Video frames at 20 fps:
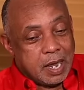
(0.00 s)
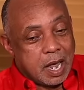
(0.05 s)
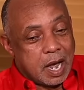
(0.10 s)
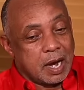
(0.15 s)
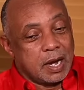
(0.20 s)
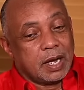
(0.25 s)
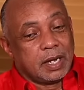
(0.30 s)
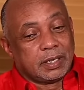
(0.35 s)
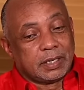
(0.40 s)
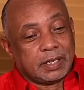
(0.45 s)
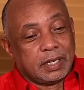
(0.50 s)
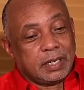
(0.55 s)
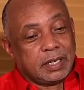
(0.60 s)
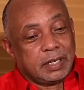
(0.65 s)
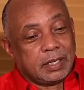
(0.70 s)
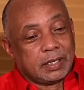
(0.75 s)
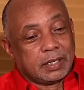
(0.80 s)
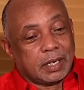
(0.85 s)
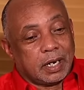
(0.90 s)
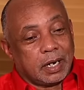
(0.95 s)
And I said
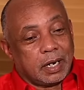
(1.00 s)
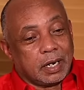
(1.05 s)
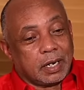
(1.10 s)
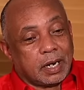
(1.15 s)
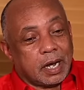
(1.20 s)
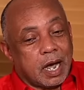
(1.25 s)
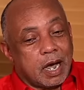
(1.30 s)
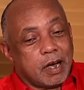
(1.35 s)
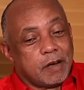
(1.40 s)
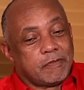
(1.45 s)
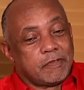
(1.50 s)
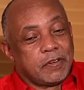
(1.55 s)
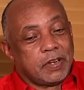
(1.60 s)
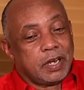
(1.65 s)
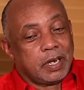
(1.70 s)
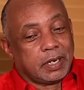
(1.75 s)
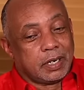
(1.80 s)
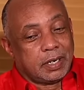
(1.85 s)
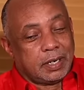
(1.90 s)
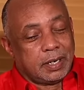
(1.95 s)
this, I can't
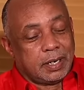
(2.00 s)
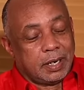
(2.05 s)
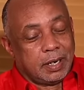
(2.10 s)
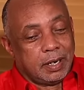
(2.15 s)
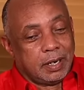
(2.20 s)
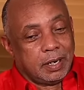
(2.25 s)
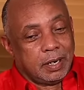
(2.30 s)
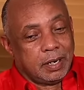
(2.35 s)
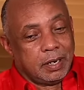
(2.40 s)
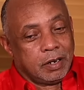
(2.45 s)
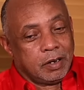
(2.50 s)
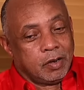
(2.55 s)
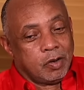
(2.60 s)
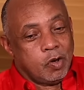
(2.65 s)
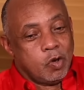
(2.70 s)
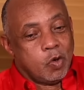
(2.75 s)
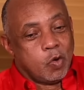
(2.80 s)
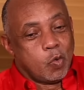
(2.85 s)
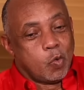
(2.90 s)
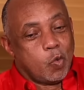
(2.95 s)
forget,
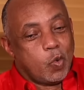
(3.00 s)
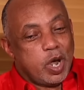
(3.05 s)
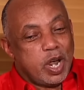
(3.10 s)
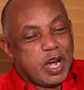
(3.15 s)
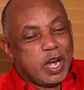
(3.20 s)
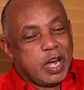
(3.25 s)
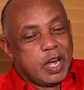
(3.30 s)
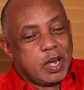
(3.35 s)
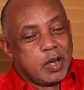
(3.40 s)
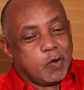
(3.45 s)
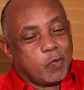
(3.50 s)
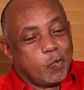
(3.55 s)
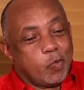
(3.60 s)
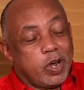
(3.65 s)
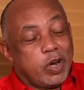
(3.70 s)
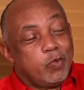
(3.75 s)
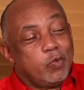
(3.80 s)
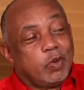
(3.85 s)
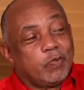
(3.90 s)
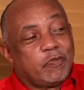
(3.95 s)
when
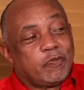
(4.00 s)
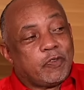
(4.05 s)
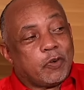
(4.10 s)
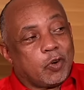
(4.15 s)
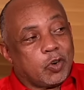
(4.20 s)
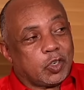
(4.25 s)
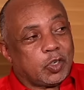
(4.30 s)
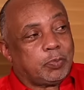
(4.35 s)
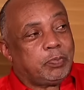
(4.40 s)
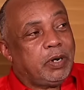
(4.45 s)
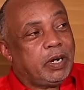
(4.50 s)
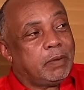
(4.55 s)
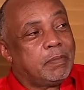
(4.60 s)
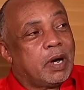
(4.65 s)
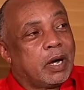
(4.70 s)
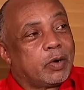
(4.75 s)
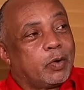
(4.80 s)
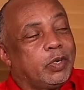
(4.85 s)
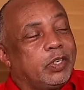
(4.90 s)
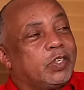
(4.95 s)
we first played
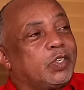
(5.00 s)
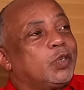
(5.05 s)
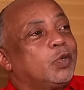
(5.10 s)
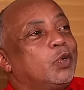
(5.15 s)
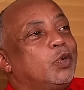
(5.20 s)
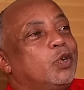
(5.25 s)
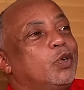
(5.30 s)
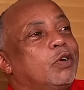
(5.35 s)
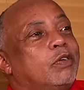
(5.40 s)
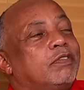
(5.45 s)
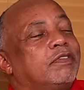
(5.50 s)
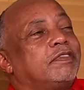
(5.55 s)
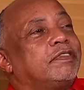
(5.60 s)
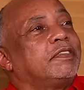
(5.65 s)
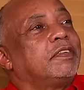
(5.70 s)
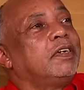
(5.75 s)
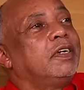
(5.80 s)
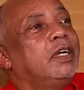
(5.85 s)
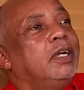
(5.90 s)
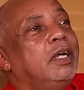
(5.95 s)
back with Stone
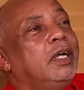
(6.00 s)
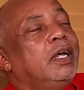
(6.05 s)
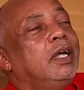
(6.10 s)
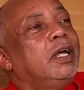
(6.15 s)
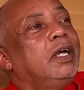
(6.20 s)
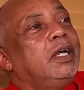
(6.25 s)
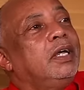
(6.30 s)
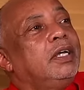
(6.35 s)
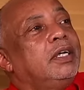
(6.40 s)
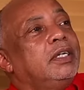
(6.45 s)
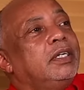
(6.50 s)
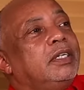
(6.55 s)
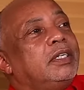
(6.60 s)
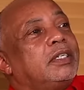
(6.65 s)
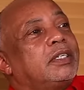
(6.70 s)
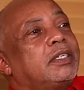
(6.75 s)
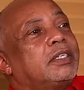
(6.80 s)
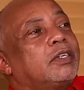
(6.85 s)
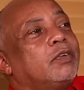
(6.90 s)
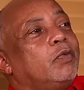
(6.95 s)
Love,
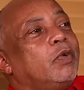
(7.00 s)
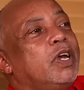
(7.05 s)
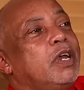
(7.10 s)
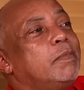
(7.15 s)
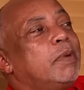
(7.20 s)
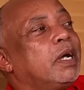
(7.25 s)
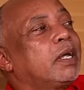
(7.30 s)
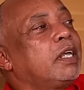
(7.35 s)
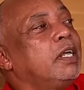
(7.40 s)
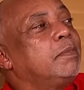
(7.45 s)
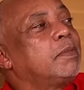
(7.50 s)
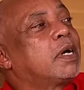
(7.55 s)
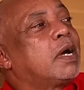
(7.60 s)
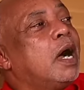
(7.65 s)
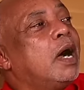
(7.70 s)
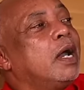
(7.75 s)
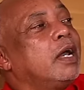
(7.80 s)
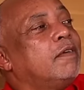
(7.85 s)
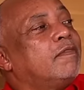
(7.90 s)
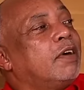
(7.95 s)
is when him I keep
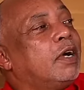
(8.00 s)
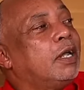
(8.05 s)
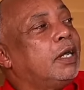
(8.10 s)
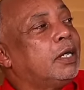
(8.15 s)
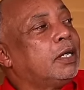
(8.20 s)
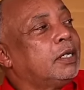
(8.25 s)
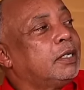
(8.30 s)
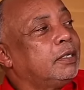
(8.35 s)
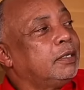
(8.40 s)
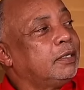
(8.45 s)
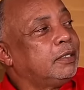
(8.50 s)
Carnival,